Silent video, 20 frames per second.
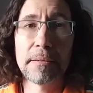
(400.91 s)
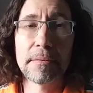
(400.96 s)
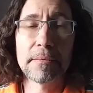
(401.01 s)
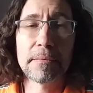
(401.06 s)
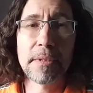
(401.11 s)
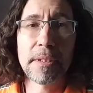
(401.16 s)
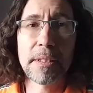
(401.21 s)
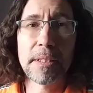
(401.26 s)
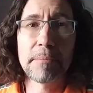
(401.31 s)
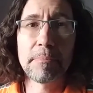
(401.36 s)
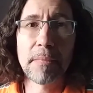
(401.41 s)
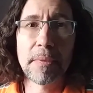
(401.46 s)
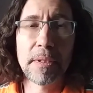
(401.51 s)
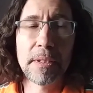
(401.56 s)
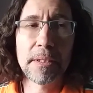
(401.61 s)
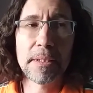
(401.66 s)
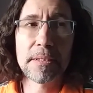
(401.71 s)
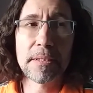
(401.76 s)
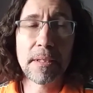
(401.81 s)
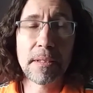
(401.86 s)
really
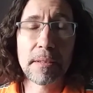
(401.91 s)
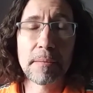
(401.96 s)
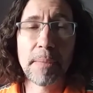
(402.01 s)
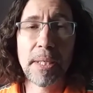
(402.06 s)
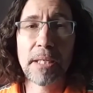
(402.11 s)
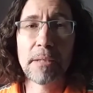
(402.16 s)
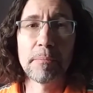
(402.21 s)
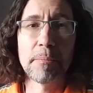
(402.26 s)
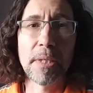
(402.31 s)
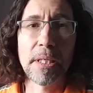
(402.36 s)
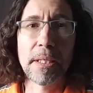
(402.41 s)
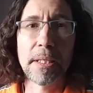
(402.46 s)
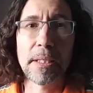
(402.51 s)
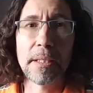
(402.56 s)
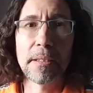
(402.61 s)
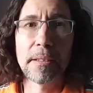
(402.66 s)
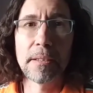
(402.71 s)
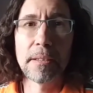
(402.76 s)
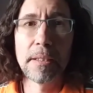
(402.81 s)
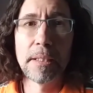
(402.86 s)
it's all about money.
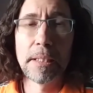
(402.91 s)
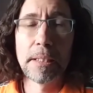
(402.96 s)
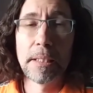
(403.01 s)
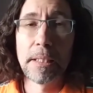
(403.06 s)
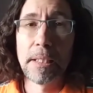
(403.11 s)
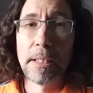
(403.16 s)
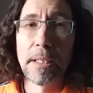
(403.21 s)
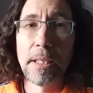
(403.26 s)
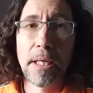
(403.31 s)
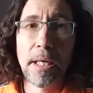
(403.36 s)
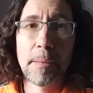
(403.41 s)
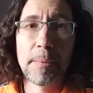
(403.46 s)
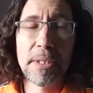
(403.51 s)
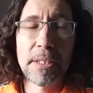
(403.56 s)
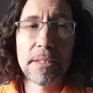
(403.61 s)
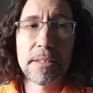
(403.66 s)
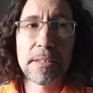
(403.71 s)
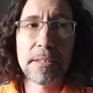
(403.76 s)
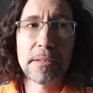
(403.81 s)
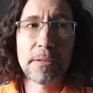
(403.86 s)
I mean
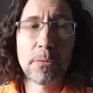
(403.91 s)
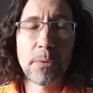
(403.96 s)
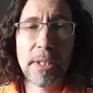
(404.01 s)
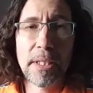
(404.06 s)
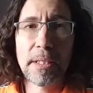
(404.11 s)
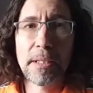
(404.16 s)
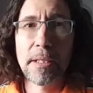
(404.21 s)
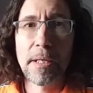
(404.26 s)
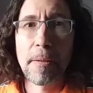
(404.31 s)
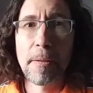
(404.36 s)
until we